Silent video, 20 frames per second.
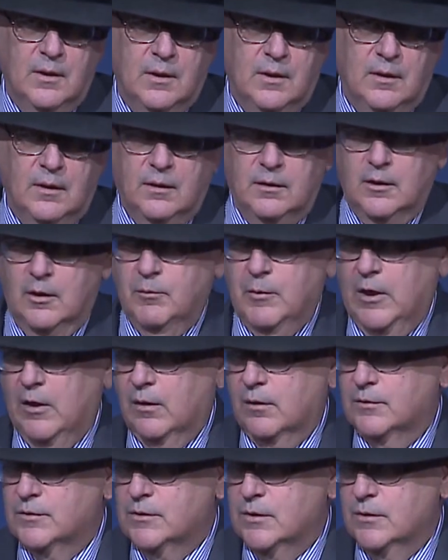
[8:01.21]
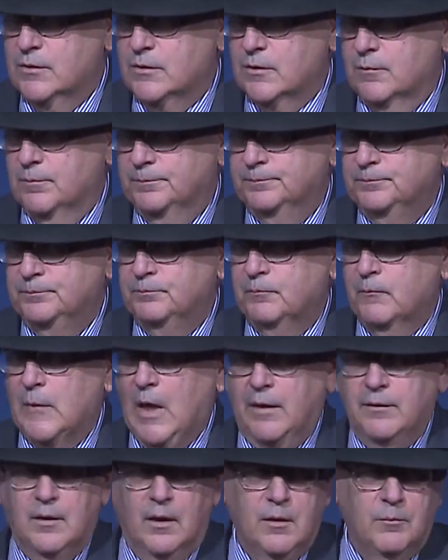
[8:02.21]
in the American system.
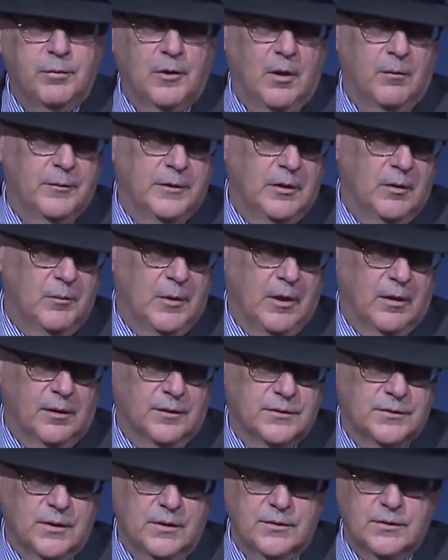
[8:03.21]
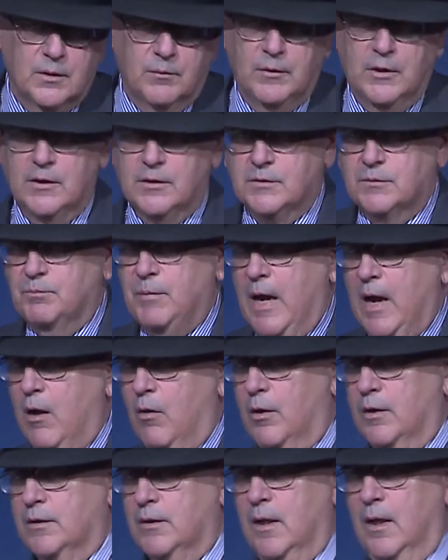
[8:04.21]
And the other problem with the American system is
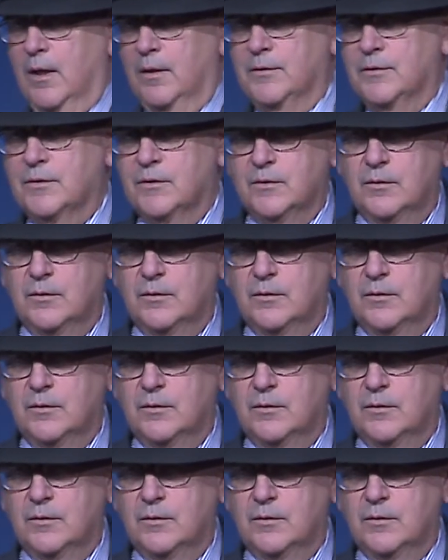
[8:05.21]
power tends